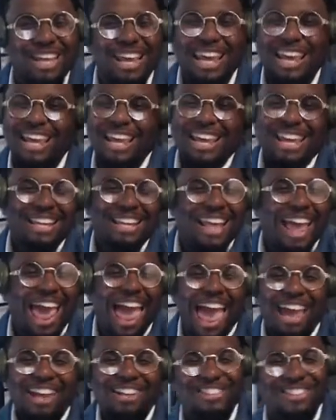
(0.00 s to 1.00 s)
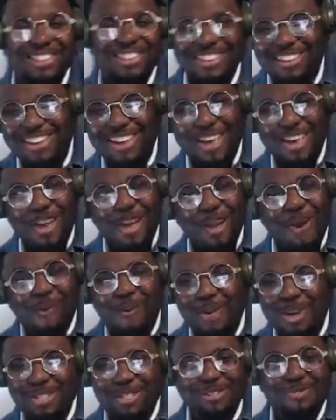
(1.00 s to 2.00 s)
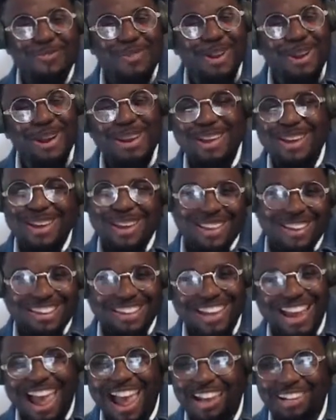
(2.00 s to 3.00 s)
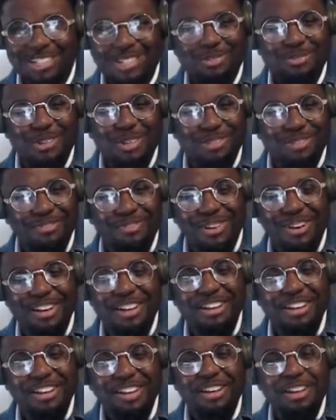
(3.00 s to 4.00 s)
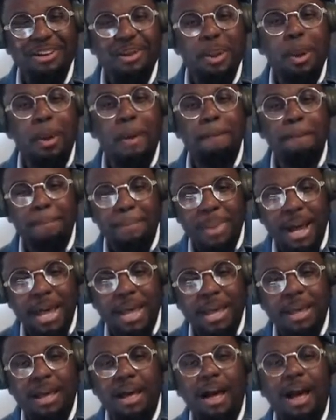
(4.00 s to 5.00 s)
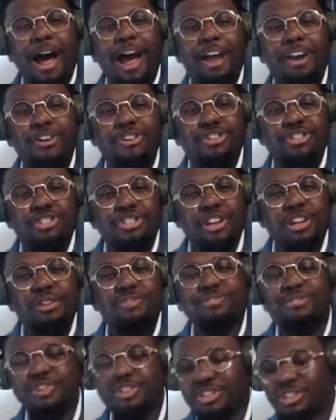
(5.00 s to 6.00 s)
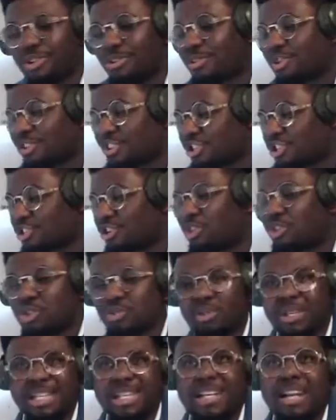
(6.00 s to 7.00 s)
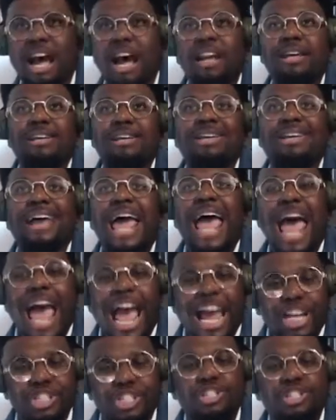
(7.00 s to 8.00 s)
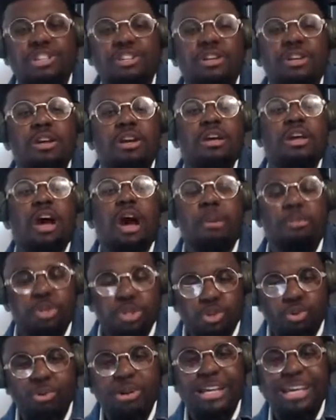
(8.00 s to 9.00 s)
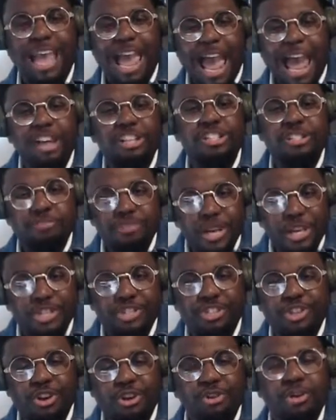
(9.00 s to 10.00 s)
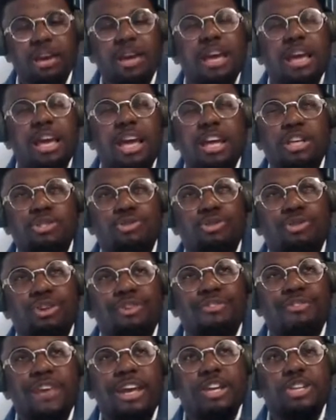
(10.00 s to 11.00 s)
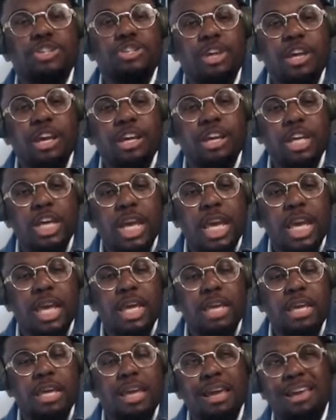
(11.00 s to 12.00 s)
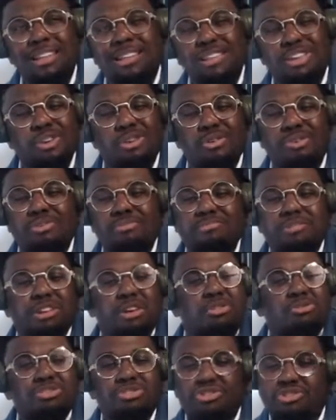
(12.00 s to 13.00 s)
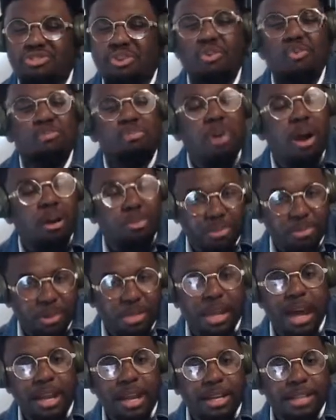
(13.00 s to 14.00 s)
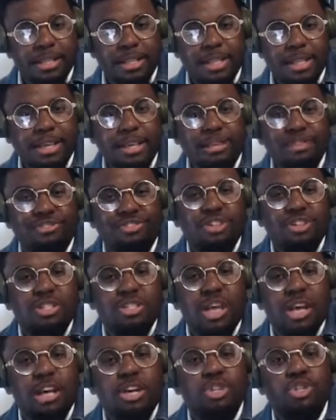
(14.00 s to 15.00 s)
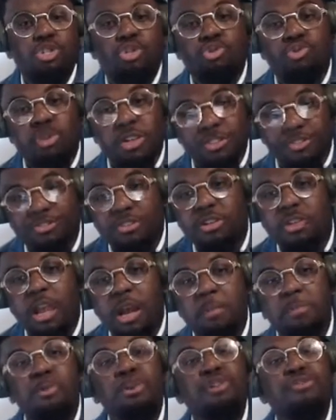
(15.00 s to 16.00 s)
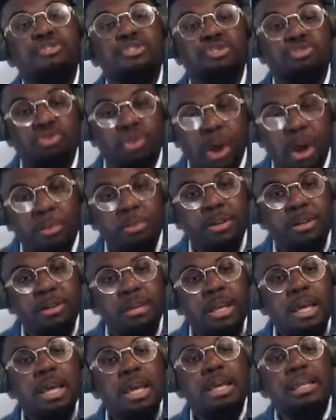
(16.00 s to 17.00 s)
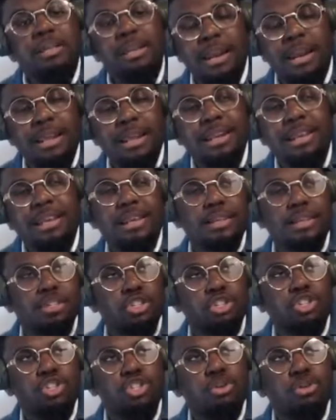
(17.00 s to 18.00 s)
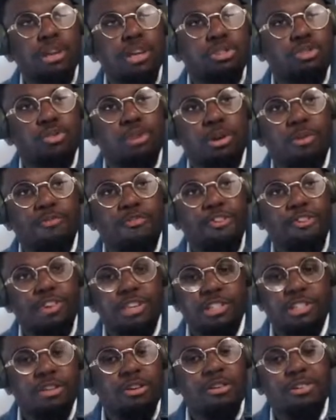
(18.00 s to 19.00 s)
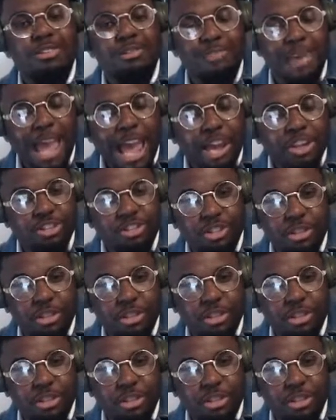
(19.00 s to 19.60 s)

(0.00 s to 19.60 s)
it, it the action wasn't very good. The action wasn't very good, but I understood it for the show because the show is really not a action, a majority action based show. It's sort of a, a, a, a little you know soap opera kind of thing. It feels like a it feels like more of a drama than it is a show that's going to focus on some action.